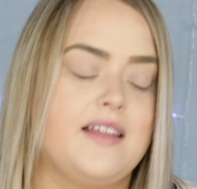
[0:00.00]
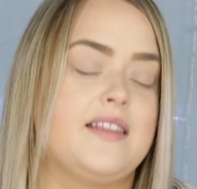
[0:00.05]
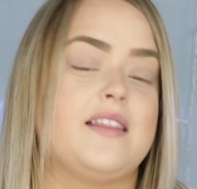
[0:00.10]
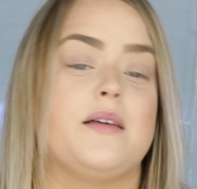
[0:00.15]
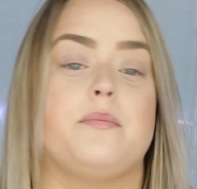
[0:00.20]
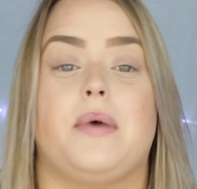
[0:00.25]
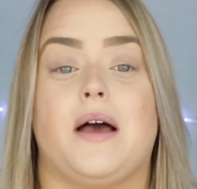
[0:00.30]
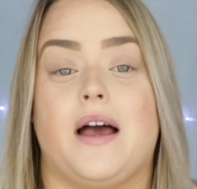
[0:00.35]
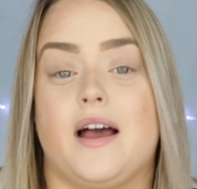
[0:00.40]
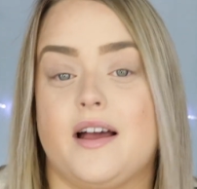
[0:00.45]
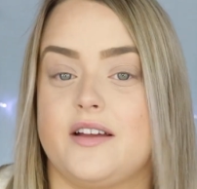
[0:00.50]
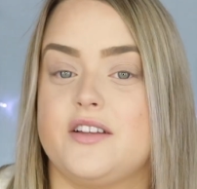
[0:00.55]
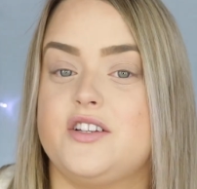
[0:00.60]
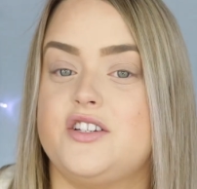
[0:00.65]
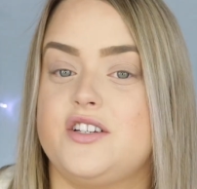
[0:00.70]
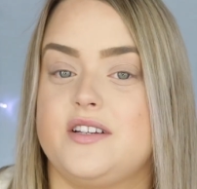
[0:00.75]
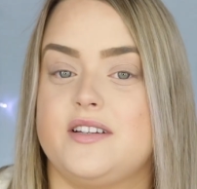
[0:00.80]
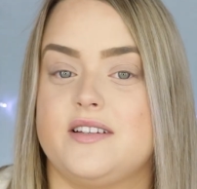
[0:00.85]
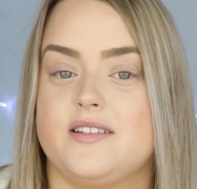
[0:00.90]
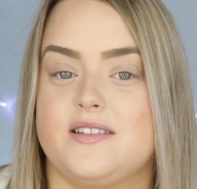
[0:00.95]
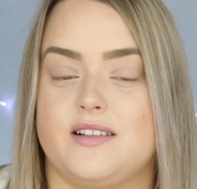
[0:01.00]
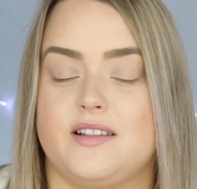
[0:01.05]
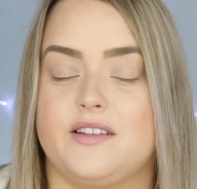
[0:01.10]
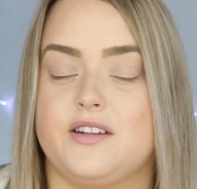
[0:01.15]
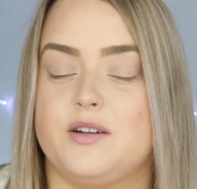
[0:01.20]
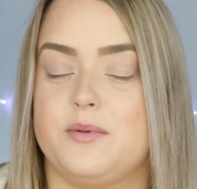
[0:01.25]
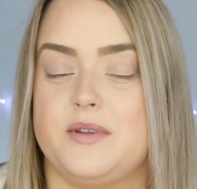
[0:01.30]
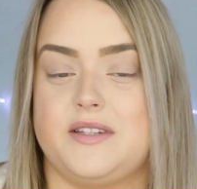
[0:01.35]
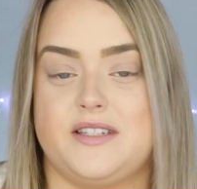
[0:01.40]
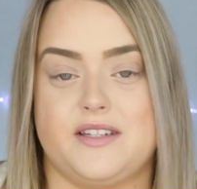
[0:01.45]
The packaging is a
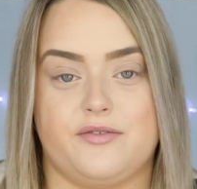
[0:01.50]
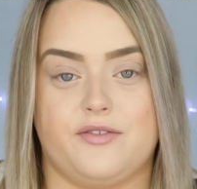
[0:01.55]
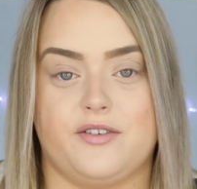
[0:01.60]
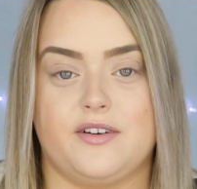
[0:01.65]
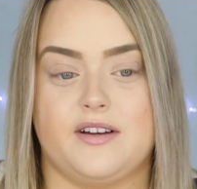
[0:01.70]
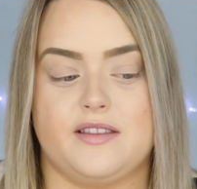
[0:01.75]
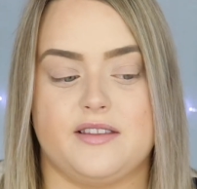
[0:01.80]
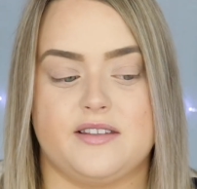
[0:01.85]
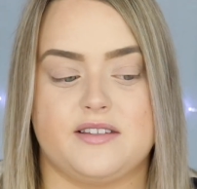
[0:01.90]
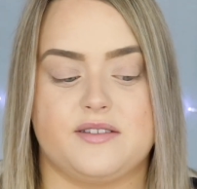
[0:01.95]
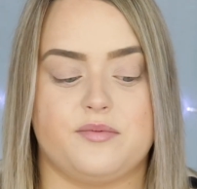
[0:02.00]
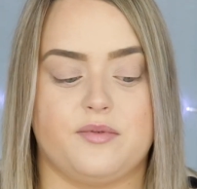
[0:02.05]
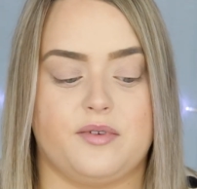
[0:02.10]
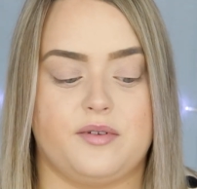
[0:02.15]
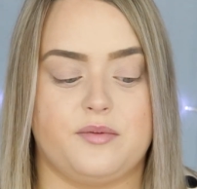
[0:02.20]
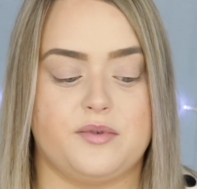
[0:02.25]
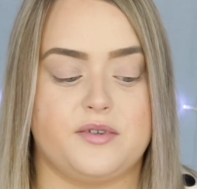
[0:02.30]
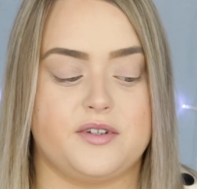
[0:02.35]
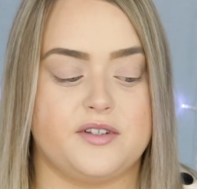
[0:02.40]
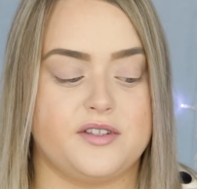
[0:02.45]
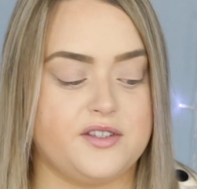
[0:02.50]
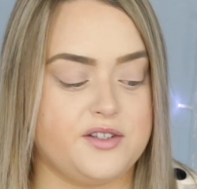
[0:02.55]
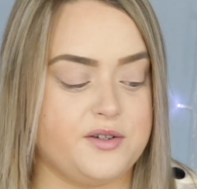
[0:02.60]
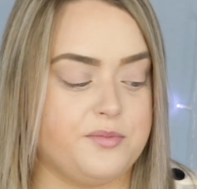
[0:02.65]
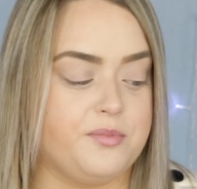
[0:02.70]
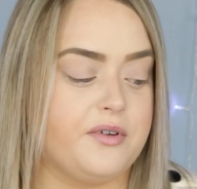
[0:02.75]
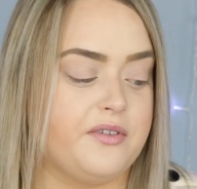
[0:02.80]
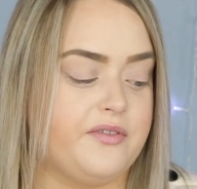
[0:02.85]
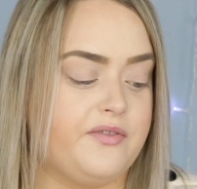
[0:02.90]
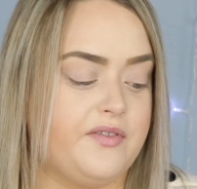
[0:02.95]
little bit different in this one, which is
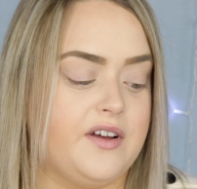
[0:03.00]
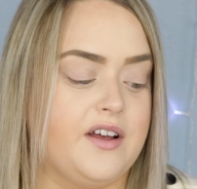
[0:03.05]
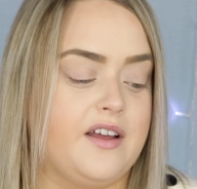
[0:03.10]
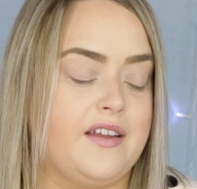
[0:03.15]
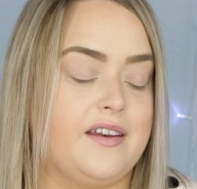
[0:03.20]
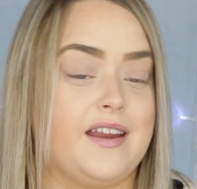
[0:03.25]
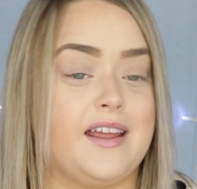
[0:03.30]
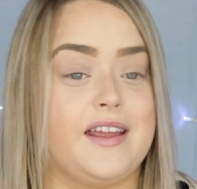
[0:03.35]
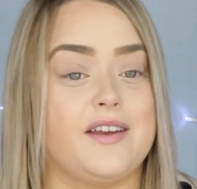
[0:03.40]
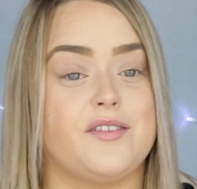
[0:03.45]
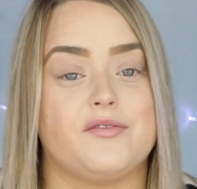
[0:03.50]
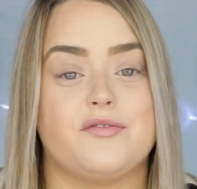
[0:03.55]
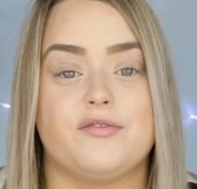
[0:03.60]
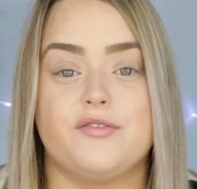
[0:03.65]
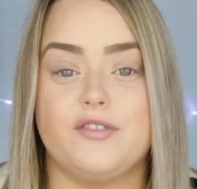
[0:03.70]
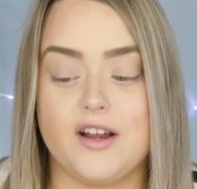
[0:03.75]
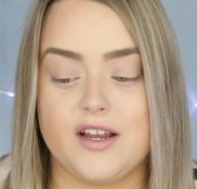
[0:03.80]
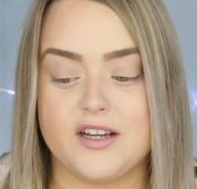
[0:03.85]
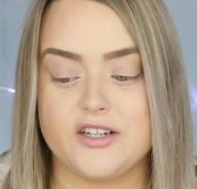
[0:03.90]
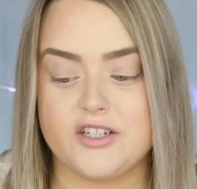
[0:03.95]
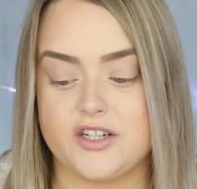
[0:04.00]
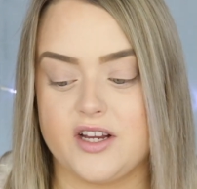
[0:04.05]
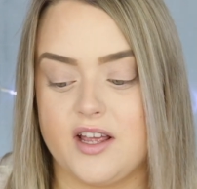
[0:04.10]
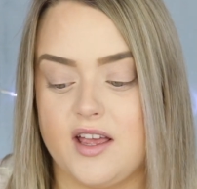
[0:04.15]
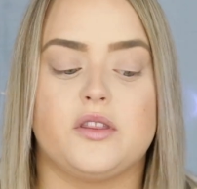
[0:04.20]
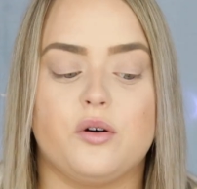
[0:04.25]
super fun and fresh.